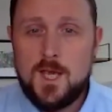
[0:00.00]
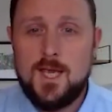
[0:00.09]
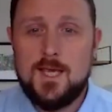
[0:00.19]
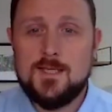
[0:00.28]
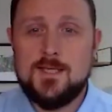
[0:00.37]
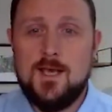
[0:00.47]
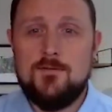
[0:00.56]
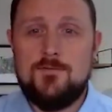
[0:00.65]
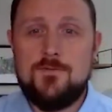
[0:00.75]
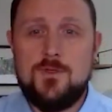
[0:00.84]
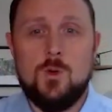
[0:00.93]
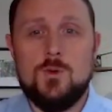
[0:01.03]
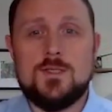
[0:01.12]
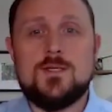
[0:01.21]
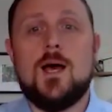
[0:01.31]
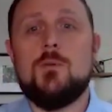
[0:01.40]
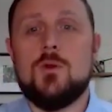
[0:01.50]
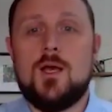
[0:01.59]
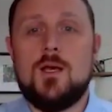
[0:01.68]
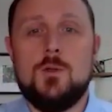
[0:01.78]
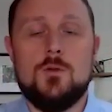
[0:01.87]
is if the only cyber
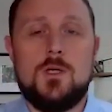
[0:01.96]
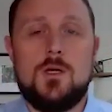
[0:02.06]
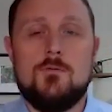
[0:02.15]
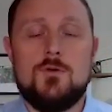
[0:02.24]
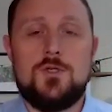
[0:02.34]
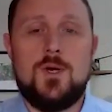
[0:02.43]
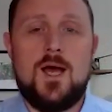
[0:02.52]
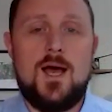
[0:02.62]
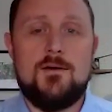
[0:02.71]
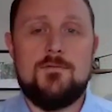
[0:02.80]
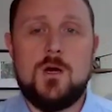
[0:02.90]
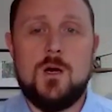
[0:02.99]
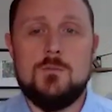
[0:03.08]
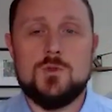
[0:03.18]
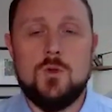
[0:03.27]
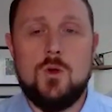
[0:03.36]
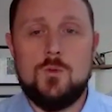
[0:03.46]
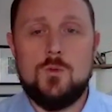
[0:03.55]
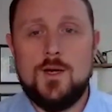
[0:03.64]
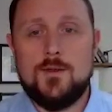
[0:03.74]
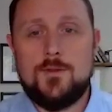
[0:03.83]
liability coverage you have comes along
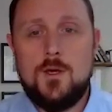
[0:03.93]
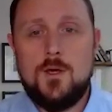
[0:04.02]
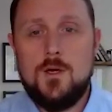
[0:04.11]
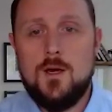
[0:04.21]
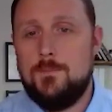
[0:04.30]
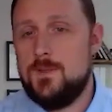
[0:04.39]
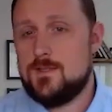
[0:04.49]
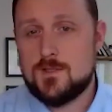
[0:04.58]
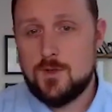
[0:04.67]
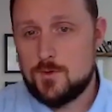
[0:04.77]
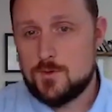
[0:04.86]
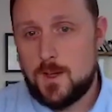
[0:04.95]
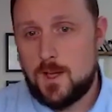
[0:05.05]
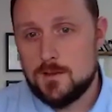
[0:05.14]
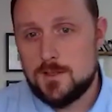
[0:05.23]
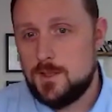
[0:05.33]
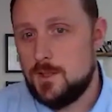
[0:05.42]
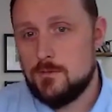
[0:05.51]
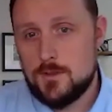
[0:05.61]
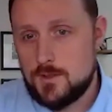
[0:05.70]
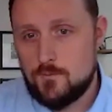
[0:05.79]
with a business owner's policy
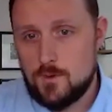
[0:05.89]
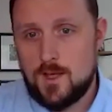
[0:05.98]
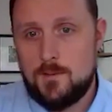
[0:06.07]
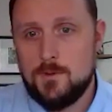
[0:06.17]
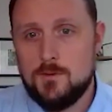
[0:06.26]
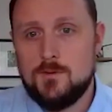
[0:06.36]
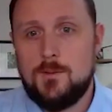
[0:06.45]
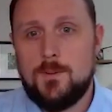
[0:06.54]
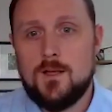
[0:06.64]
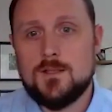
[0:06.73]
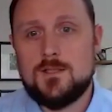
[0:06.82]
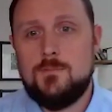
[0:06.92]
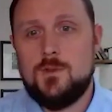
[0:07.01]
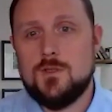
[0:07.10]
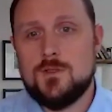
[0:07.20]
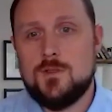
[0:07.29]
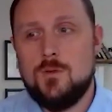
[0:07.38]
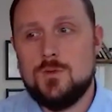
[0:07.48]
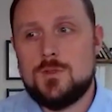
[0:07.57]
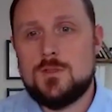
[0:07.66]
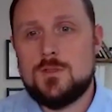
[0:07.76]
or a general liability policy, because
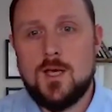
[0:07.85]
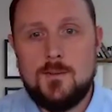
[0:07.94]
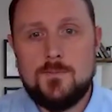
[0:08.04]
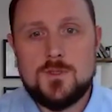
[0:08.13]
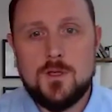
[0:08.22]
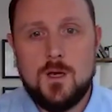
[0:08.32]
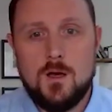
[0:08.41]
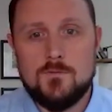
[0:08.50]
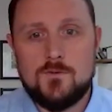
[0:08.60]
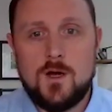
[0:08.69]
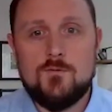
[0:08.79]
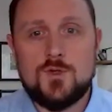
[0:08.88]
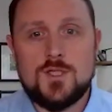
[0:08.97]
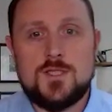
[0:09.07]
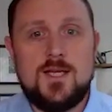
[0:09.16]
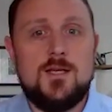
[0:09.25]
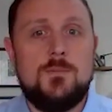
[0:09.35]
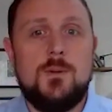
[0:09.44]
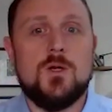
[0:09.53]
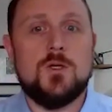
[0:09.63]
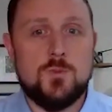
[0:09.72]
those types of coverages tend to be
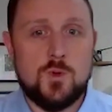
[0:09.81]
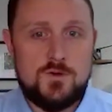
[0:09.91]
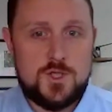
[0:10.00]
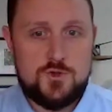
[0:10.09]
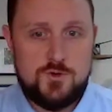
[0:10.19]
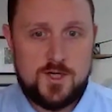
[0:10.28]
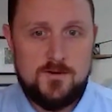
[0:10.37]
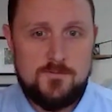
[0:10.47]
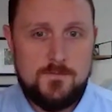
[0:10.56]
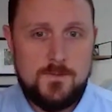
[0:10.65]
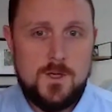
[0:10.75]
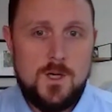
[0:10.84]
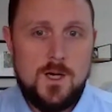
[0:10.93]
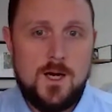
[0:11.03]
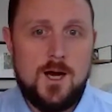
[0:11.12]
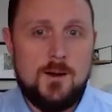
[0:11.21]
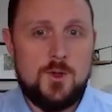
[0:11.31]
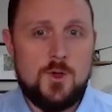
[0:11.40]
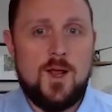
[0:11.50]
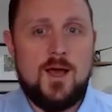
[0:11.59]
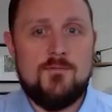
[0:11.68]
much more restrictive. You
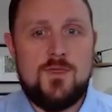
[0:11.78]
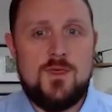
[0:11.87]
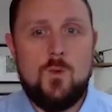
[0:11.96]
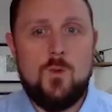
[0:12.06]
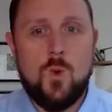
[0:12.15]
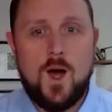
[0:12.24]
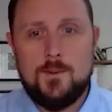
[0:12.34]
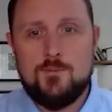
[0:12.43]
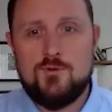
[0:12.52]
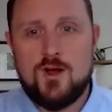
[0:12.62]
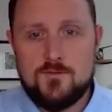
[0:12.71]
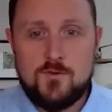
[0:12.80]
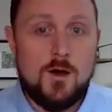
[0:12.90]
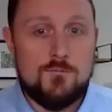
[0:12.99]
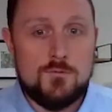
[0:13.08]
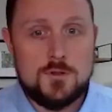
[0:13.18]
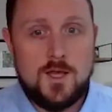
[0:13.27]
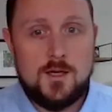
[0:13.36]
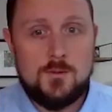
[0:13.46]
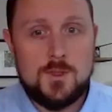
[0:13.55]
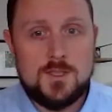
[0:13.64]
don't have the wide breadth of coverage
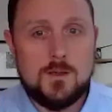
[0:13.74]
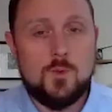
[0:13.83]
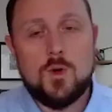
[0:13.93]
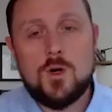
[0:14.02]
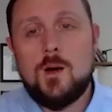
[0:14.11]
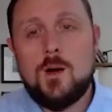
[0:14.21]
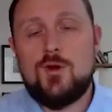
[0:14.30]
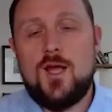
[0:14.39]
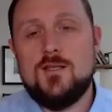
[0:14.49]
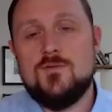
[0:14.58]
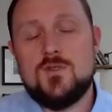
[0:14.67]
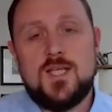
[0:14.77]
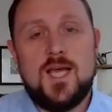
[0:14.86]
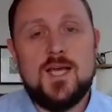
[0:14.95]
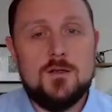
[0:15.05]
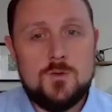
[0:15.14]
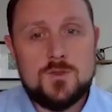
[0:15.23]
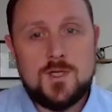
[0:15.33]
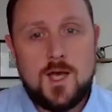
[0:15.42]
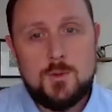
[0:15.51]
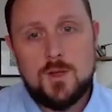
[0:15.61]
language that a more comprehensive standalone
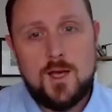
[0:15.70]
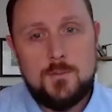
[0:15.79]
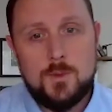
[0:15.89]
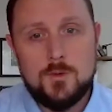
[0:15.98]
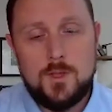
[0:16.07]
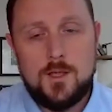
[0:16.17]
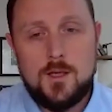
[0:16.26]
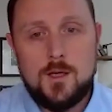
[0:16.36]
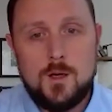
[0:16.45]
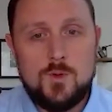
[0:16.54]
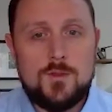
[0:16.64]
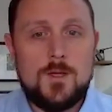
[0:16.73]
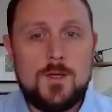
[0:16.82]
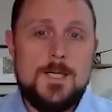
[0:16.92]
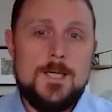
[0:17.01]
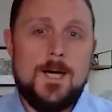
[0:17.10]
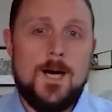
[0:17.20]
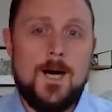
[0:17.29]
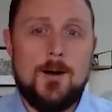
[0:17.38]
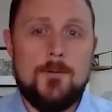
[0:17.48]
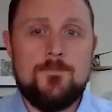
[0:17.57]
cyber liability can come with.
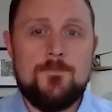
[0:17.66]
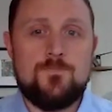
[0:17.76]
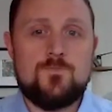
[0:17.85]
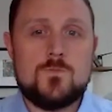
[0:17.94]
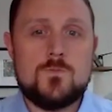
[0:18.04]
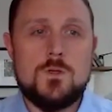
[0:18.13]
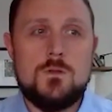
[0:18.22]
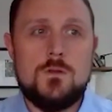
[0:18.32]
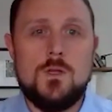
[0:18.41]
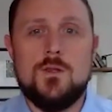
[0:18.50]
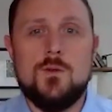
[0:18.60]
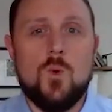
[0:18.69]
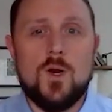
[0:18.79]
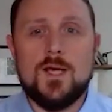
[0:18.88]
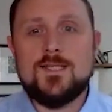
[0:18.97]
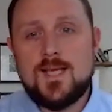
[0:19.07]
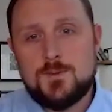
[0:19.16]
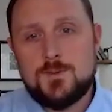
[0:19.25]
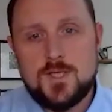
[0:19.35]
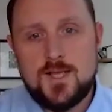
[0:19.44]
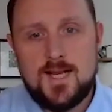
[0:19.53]
The one
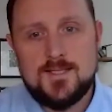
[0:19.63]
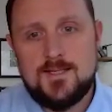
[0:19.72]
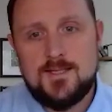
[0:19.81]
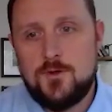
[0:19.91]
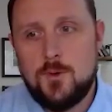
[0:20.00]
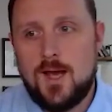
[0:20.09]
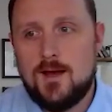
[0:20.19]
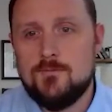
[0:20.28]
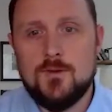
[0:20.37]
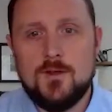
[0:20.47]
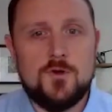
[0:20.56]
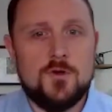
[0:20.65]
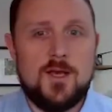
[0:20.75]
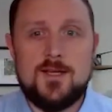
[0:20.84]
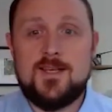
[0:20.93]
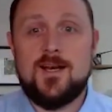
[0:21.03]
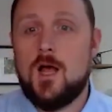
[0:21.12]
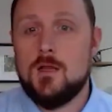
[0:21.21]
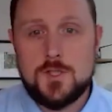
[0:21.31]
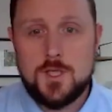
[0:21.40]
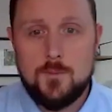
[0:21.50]
exception to that is if you're like a
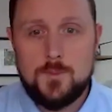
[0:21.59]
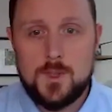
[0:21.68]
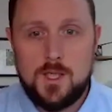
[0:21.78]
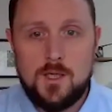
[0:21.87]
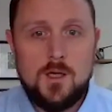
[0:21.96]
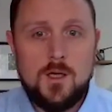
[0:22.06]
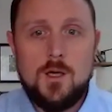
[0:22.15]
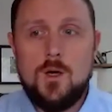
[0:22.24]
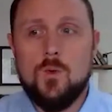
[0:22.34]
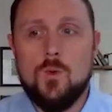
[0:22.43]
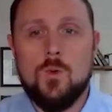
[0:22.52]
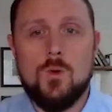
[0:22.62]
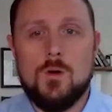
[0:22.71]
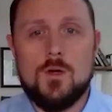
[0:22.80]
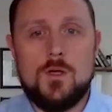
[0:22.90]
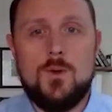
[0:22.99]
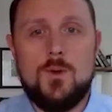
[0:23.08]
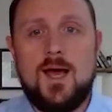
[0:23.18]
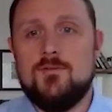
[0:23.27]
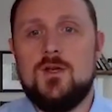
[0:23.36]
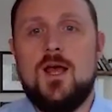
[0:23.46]
technology company, or you
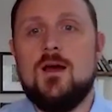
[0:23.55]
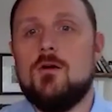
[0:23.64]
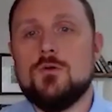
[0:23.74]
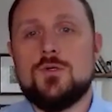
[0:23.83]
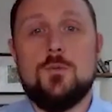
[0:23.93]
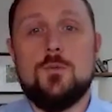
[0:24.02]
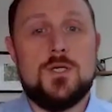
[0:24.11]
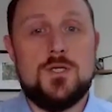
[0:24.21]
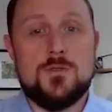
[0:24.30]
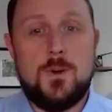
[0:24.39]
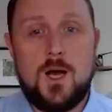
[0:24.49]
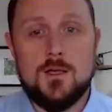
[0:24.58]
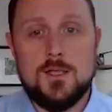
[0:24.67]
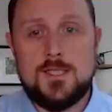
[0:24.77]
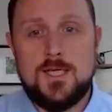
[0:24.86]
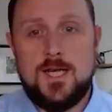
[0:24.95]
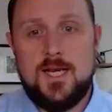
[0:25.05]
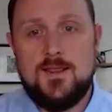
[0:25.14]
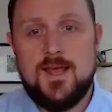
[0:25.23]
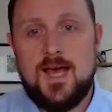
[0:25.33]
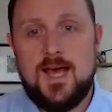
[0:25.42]
have an errors and omissions policy
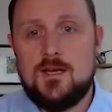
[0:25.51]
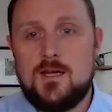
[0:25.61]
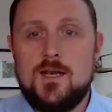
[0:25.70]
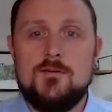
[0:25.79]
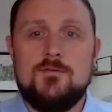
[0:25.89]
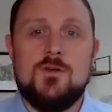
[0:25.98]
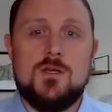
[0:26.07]
that kind of